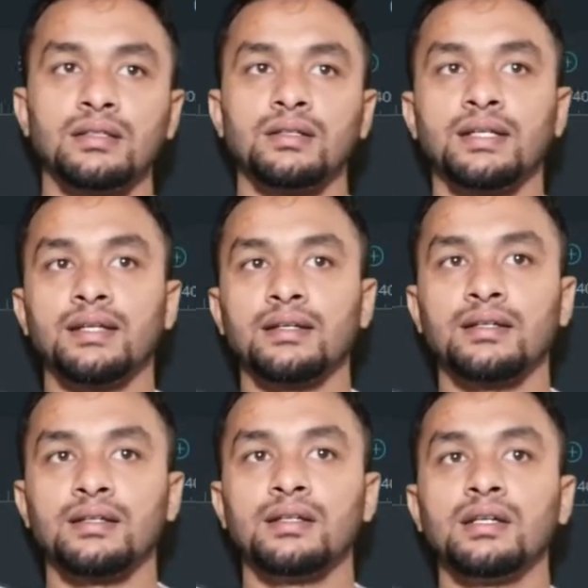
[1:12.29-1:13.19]
Okay,
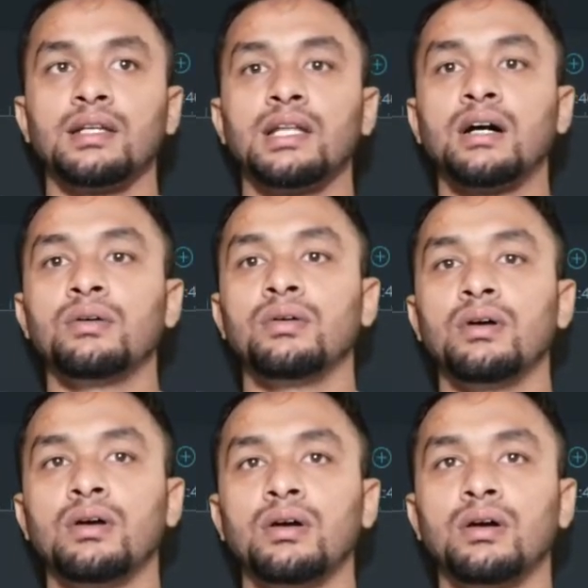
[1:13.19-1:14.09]
now
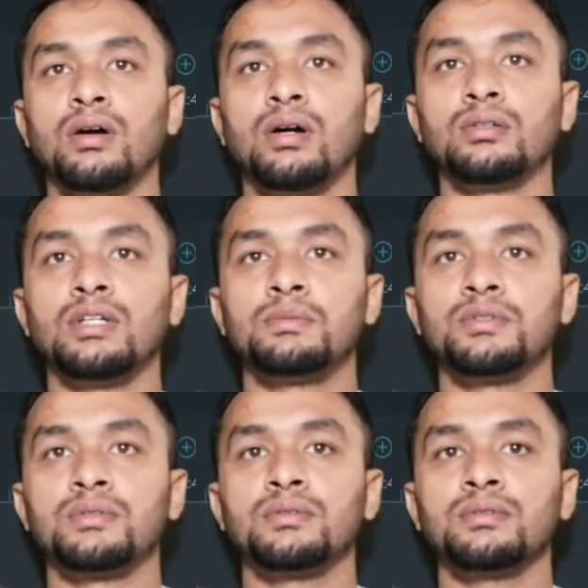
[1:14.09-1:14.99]
all you have to
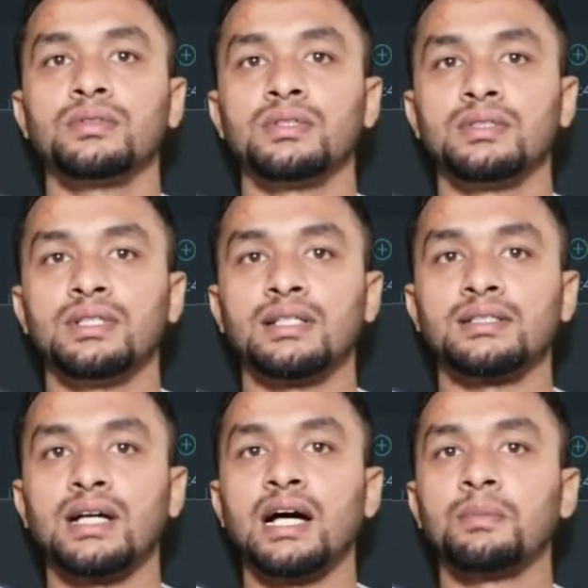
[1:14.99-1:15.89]
do is
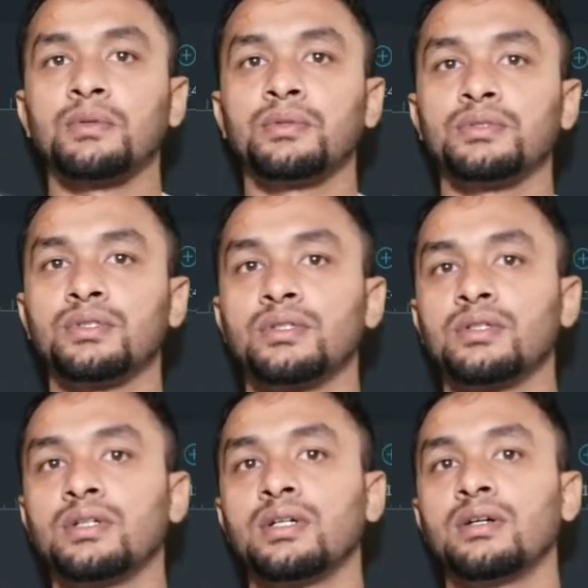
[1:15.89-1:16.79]
just upload
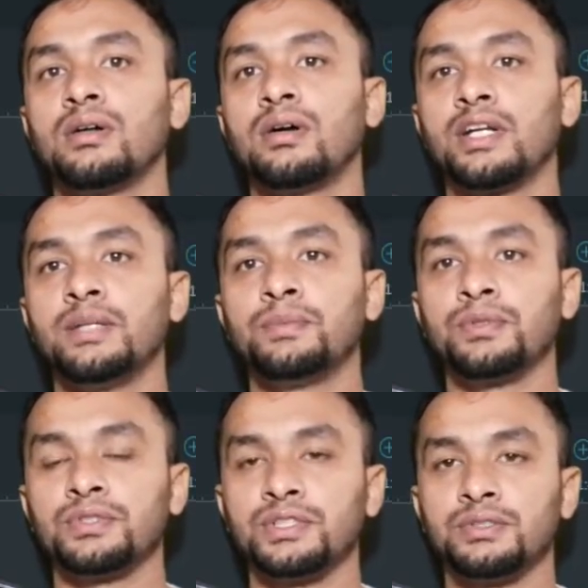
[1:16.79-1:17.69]
or
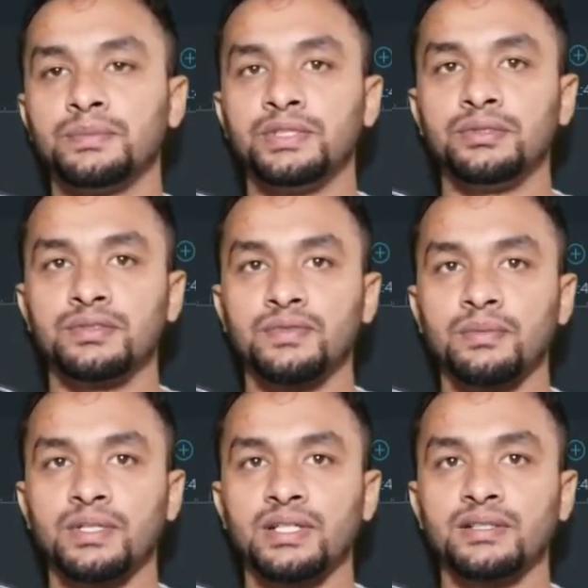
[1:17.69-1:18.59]
import your videos from
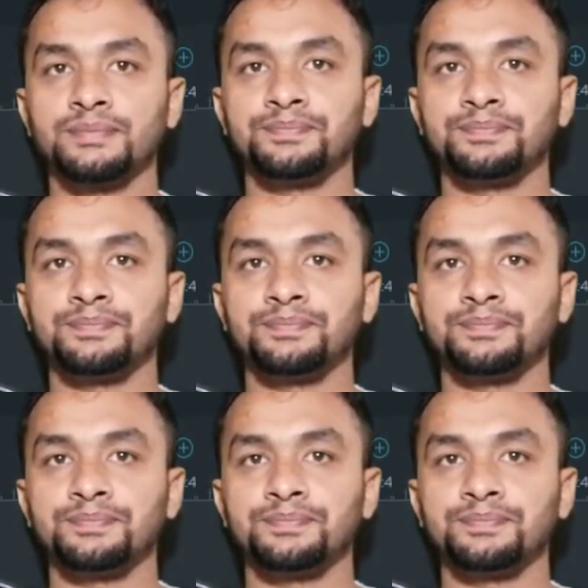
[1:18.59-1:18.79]
here.